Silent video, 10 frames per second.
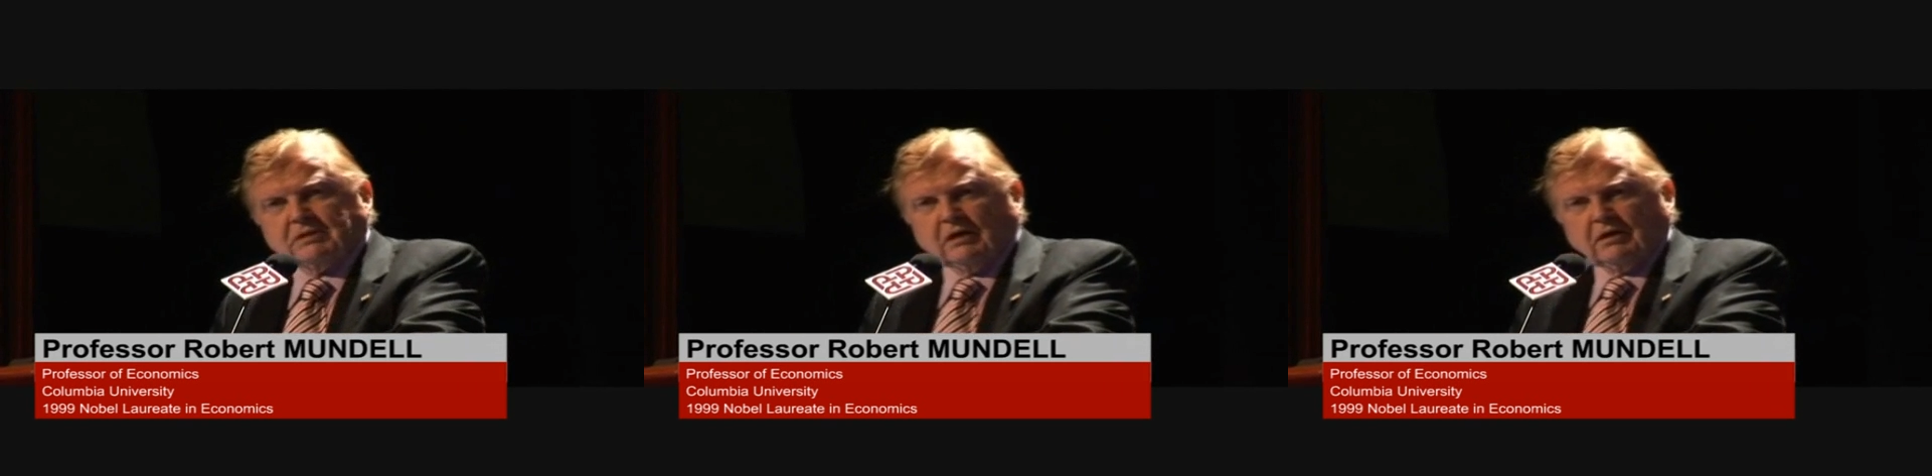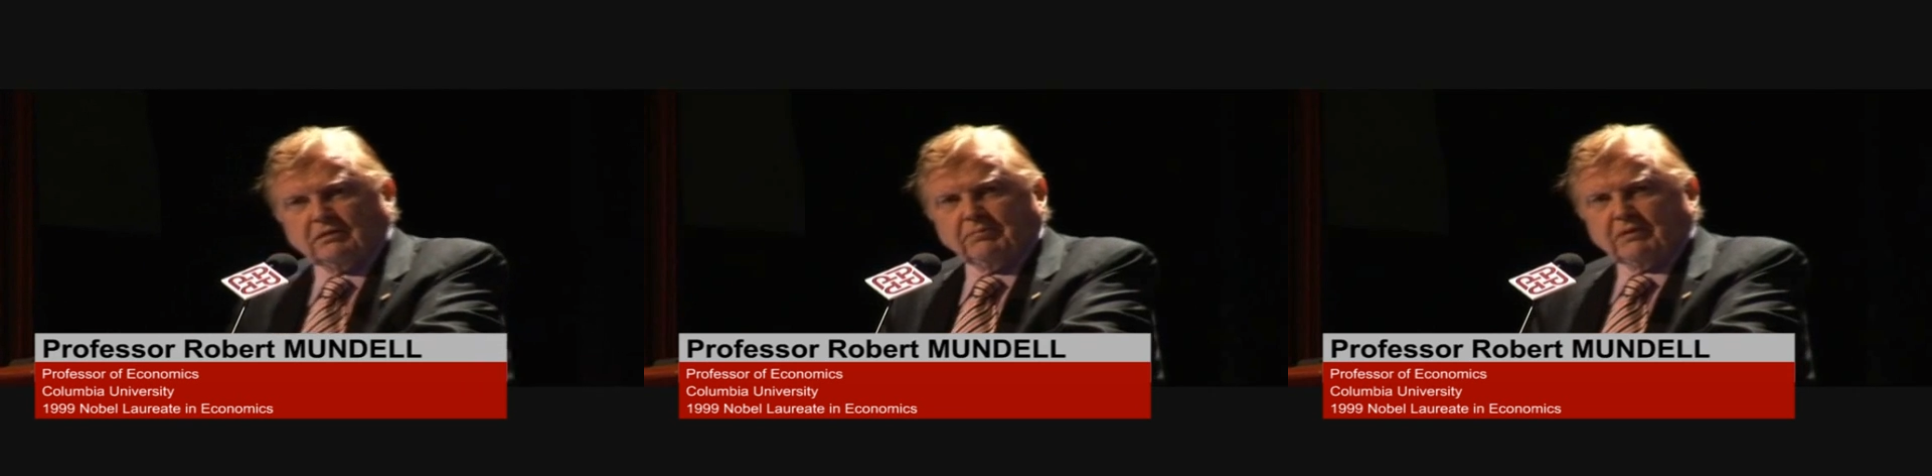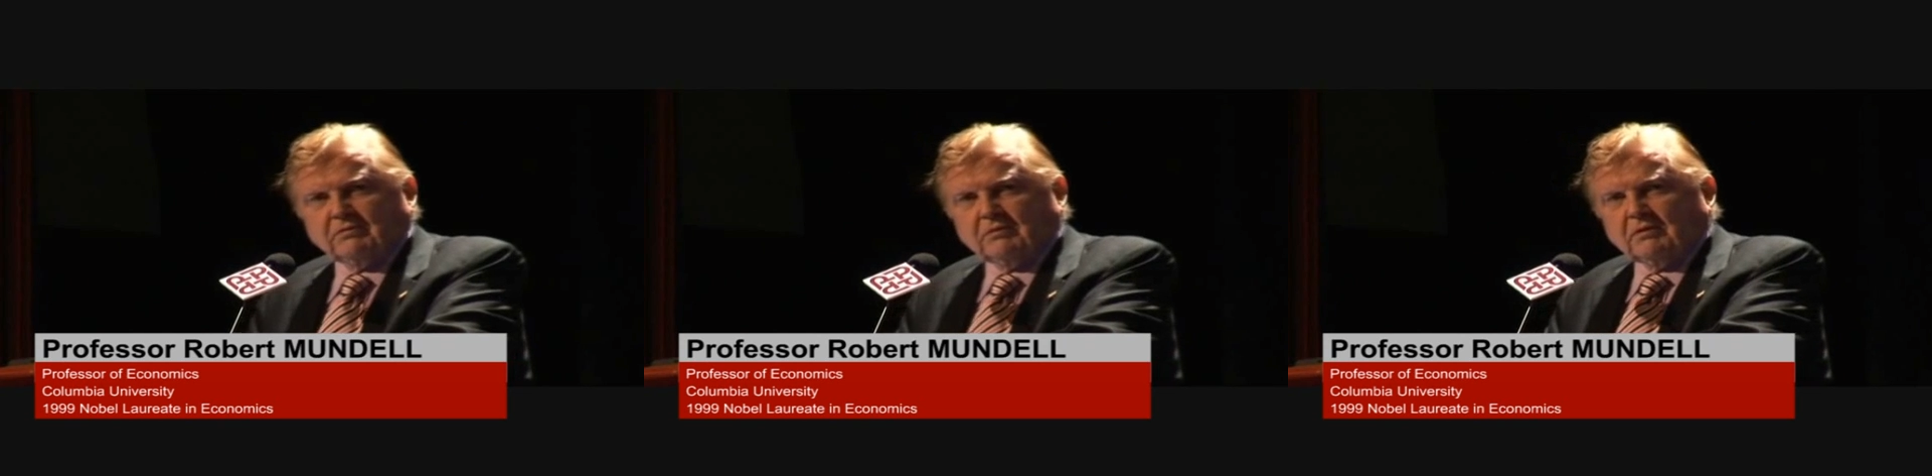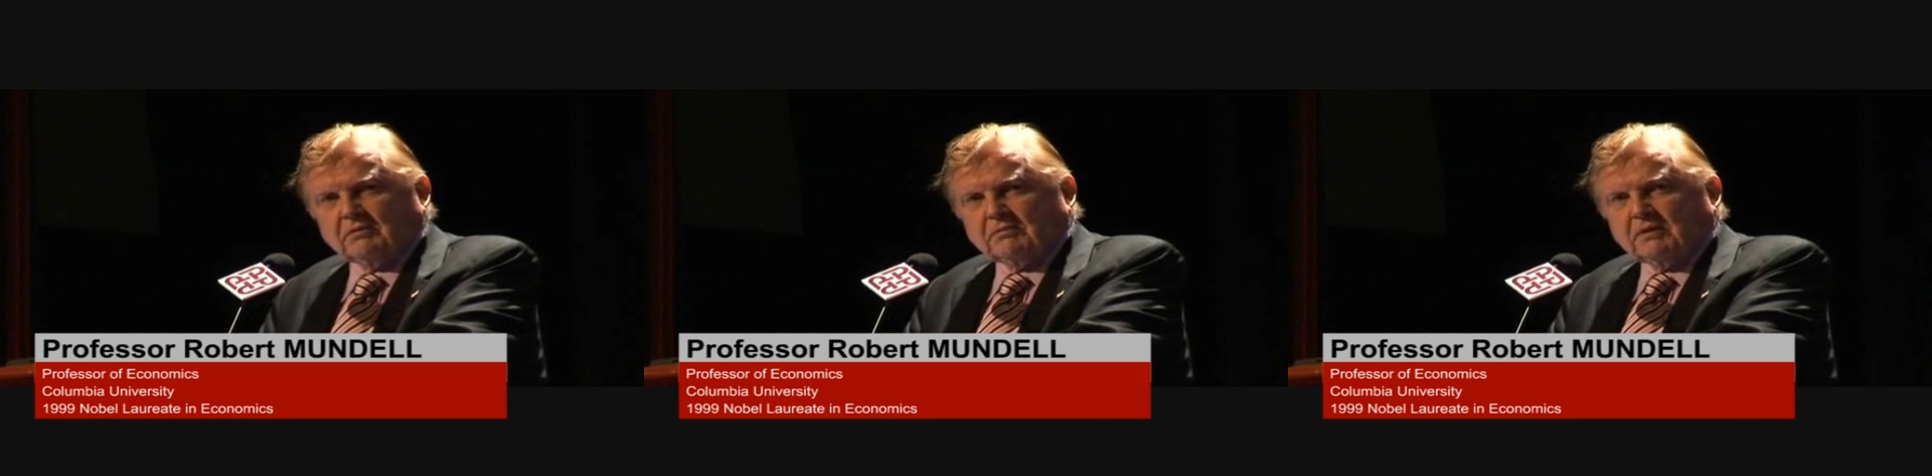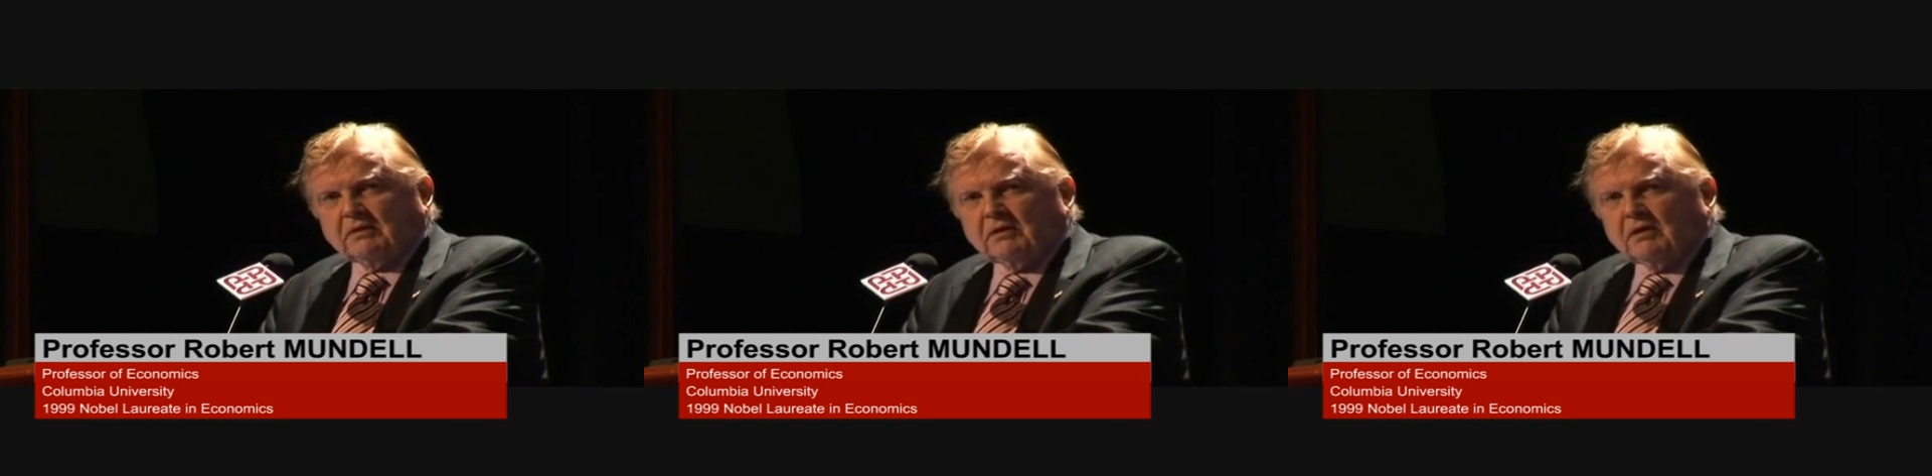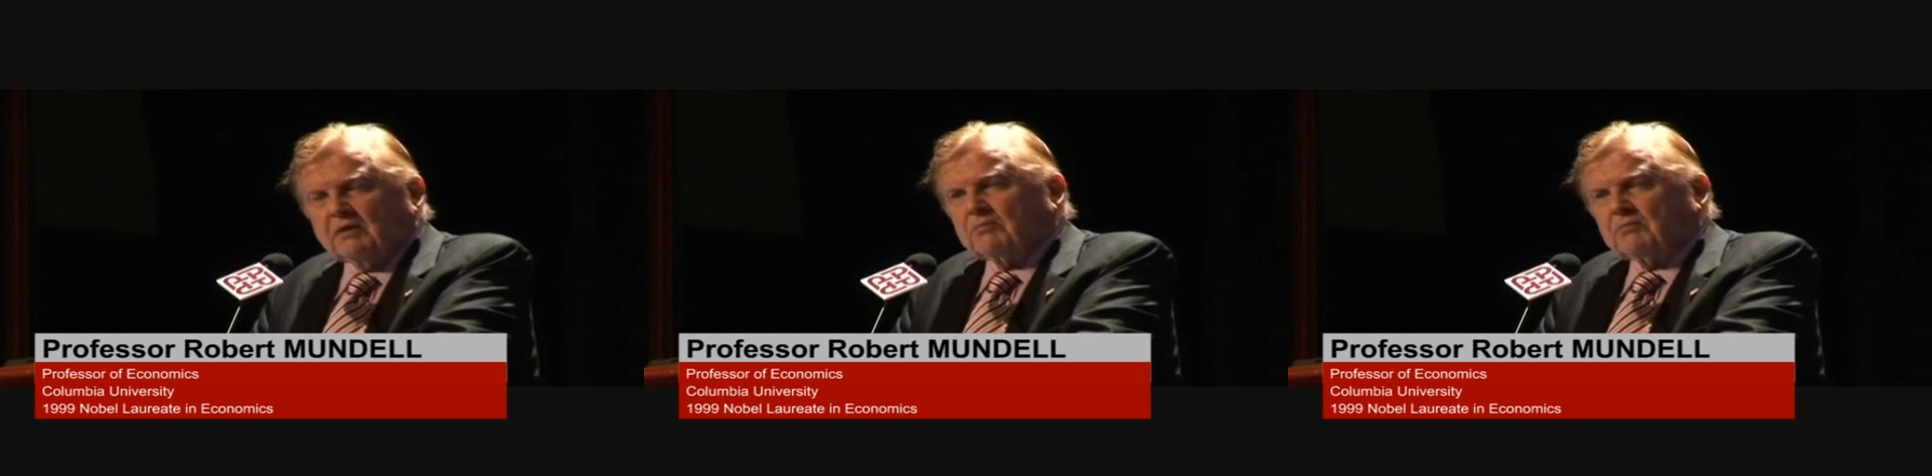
talk about the